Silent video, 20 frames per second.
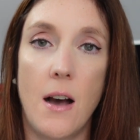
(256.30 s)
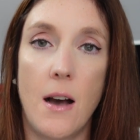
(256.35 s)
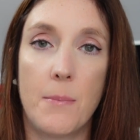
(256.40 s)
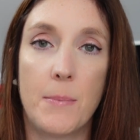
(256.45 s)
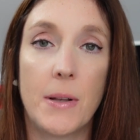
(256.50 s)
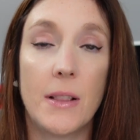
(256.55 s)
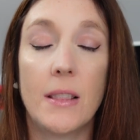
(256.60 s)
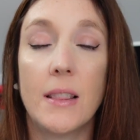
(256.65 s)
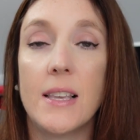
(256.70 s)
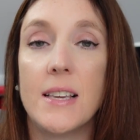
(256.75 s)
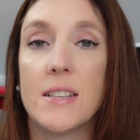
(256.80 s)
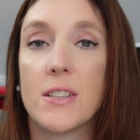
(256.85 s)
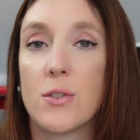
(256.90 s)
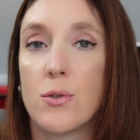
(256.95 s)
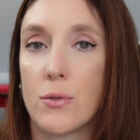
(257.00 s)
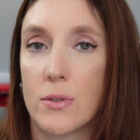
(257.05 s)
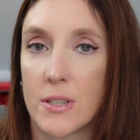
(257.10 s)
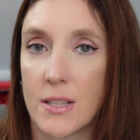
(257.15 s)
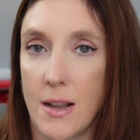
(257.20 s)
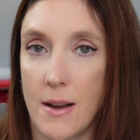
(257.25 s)
police
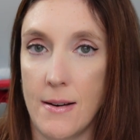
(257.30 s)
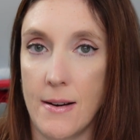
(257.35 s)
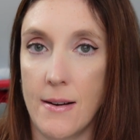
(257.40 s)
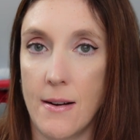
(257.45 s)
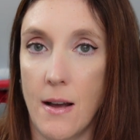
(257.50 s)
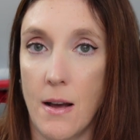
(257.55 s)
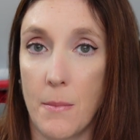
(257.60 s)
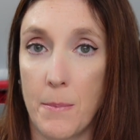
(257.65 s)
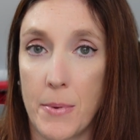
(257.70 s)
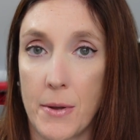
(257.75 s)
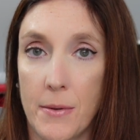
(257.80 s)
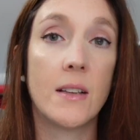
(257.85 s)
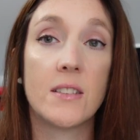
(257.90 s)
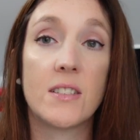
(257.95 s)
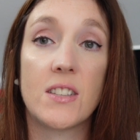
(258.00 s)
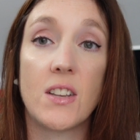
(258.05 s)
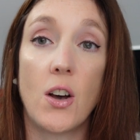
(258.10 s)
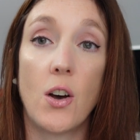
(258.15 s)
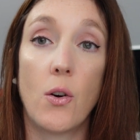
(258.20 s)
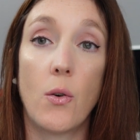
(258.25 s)
who's signing up.
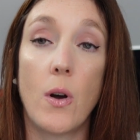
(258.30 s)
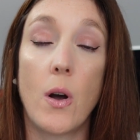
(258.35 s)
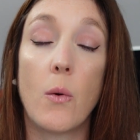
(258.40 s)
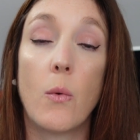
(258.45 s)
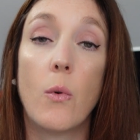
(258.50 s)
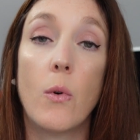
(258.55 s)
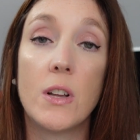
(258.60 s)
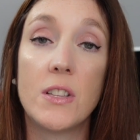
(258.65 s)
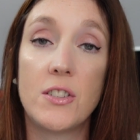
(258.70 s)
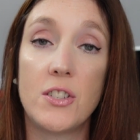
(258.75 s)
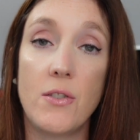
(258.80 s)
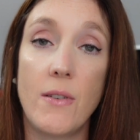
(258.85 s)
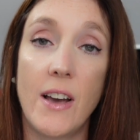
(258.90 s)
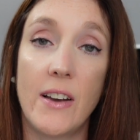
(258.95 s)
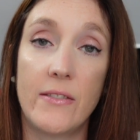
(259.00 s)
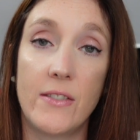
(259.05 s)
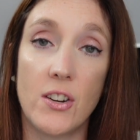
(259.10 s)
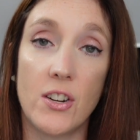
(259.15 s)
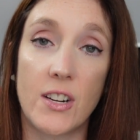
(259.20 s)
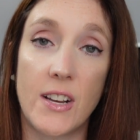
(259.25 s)
So once you
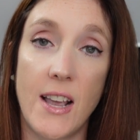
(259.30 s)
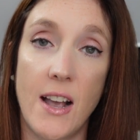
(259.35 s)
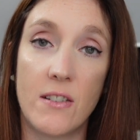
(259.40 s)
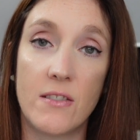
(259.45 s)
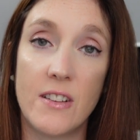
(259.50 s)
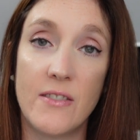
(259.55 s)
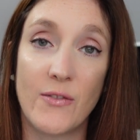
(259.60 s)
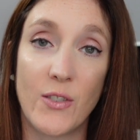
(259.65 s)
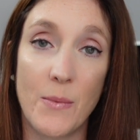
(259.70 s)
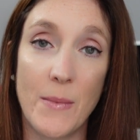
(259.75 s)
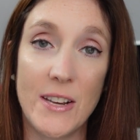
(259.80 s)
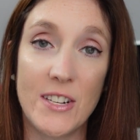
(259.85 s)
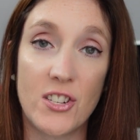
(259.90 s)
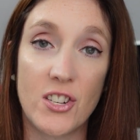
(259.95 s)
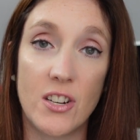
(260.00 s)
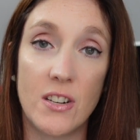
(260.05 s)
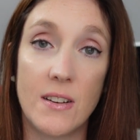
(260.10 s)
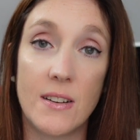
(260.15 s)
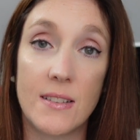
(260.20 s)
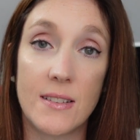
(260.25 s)
have your account
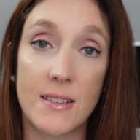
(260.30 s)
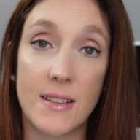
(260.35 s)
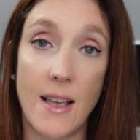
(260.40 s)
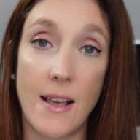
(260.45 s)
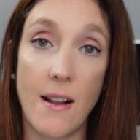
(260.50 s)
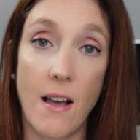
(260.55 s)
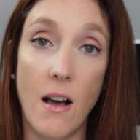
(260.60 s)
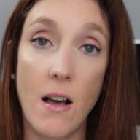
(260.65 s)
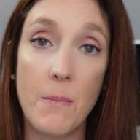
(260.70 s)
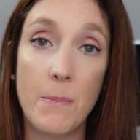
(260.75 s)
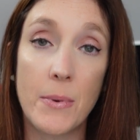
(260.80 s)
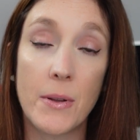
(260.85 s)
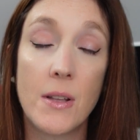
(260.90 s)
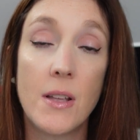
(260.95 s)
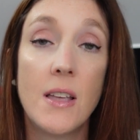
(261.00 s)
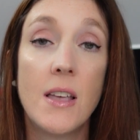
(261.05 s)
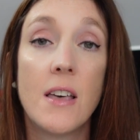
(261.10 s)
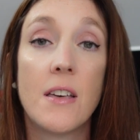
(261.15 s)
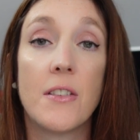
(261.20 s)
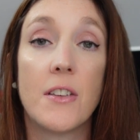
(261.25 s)
information set up,
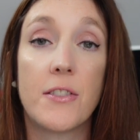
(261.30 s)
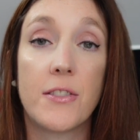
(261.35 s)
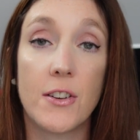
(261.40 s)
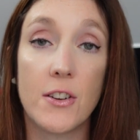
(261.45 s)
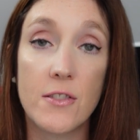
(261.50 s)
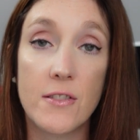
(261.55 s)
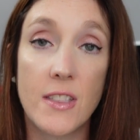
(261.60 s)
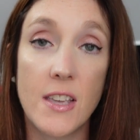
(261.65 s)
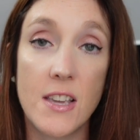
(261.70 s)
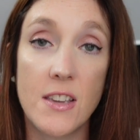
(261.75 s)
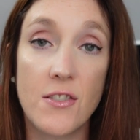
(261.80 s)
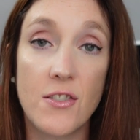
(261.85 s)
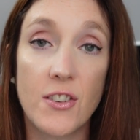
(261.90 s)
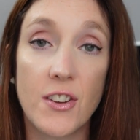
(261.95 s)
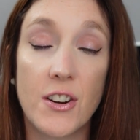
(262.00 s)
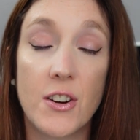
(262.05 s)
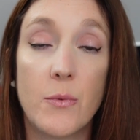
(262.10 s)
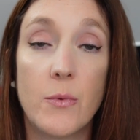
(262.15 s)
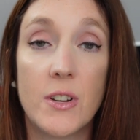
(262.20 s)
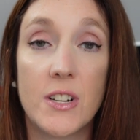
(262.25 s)
the third thing you're
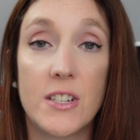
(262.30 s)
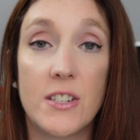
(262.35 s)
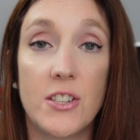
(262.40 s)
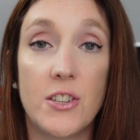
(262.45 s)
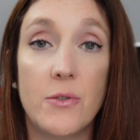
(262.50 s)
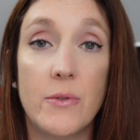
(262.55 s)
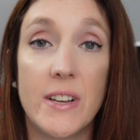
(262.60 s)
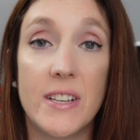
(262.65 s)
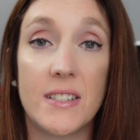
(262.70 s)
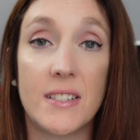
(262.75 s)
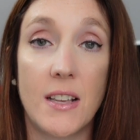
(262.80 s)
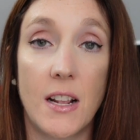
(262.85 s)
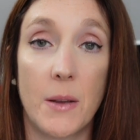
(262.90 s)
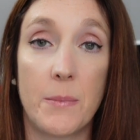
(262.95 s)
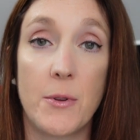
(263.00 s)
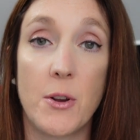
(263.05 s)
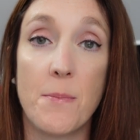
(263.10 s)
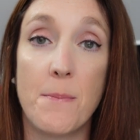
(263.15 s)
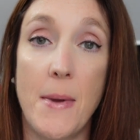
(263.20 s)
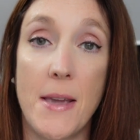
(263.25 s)
gonna wanna do is set
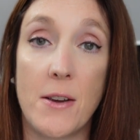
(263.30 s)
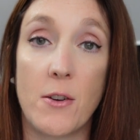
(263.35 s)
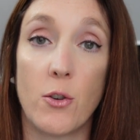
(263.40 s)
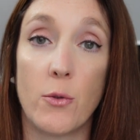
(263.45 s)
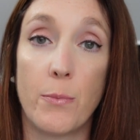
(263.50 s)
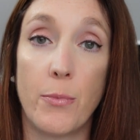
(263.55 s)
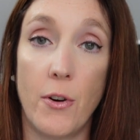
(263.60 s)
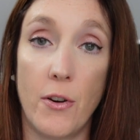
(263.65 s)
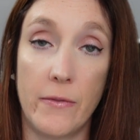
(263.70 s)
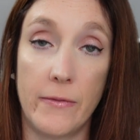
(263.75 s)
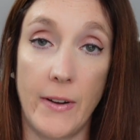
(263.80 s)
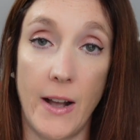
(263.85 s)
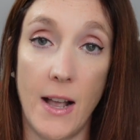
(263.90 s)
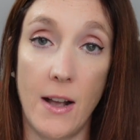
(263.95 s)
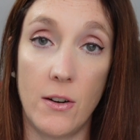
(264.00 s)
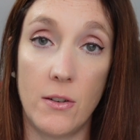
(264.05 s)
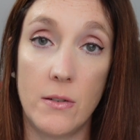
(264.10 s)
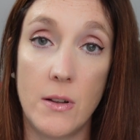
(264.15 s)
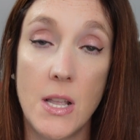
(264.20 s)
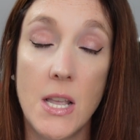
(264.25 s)
up your maker
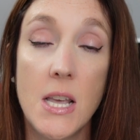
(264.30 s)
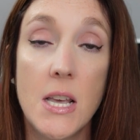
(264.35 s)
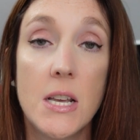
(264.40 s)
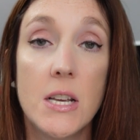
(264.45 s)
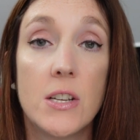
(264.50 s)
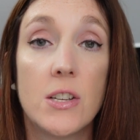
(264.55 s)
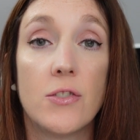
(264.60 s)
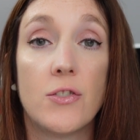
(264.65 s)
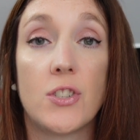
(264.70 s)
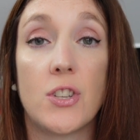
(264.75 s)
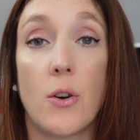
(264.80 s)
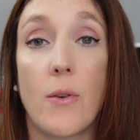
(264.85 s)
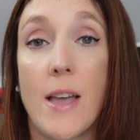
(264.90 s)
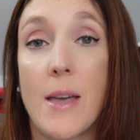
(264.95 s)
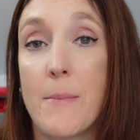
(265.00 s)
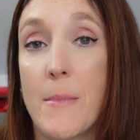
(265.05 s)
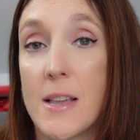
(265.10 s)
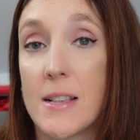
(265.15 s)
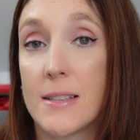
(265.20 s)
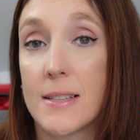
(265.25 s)
profile. So
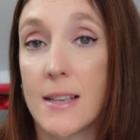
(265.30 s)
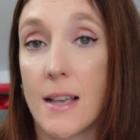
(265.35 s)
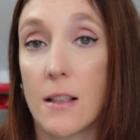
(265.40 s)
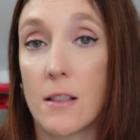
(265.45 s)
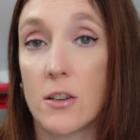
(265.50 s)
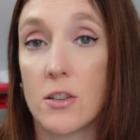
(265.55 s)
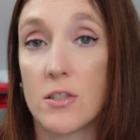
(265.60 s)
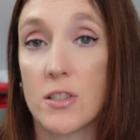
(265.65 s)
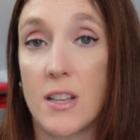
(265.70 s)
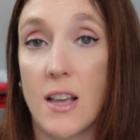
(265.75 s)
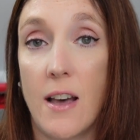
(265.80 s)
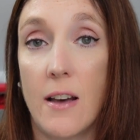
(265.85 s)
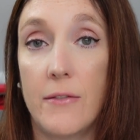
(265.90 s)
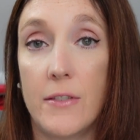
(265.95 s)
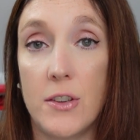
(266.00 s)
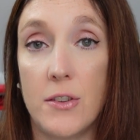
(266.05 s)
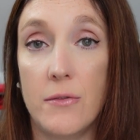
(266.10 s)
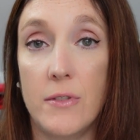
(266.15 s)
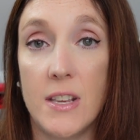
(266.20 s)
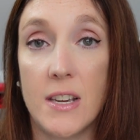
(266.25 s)
handmade sellers have a
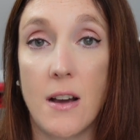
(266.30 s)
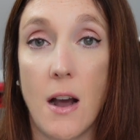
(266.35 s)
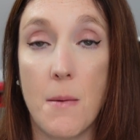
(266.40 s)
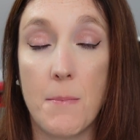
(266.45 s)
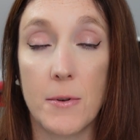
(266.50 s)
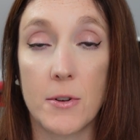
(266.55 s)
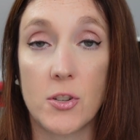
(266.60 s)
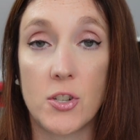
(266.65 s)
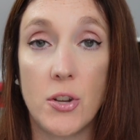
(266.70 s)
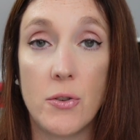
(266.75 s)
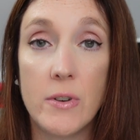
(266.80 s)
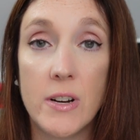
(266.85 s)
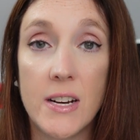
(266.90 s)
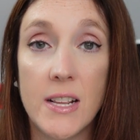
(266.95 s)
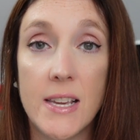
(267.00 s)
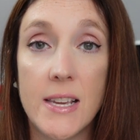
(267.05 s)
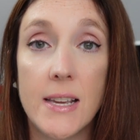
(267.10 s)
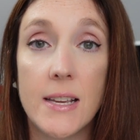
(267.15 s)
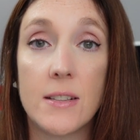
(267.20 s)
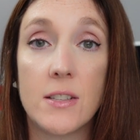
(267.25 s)
unique
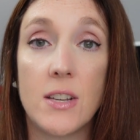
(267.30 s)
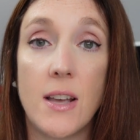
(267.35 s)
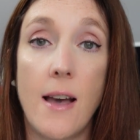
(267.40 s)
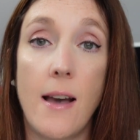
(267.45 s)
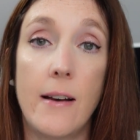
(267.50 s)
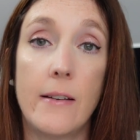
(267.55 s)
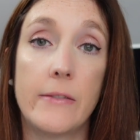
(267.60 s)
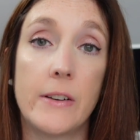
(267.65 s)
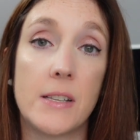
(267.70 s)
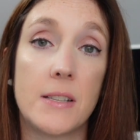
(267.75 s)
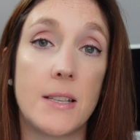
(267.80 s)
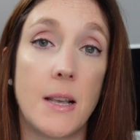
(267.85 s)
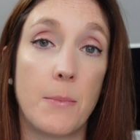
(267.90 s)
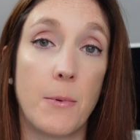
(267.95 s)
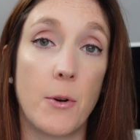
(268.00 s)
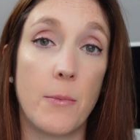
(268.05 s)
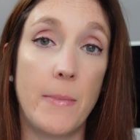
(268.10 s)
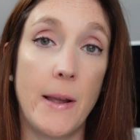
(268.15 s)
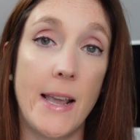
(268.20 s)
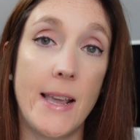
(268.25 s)
opportunity to have a
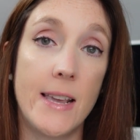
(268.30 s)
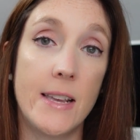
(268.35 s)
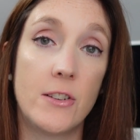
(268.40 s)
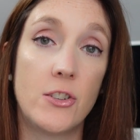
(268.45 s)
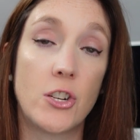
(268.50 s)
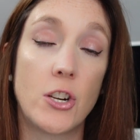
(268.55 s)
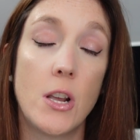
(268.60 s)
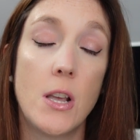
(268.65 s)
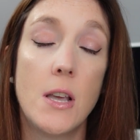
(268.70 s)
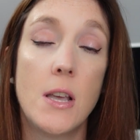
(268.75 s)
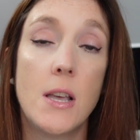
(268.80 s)
separate page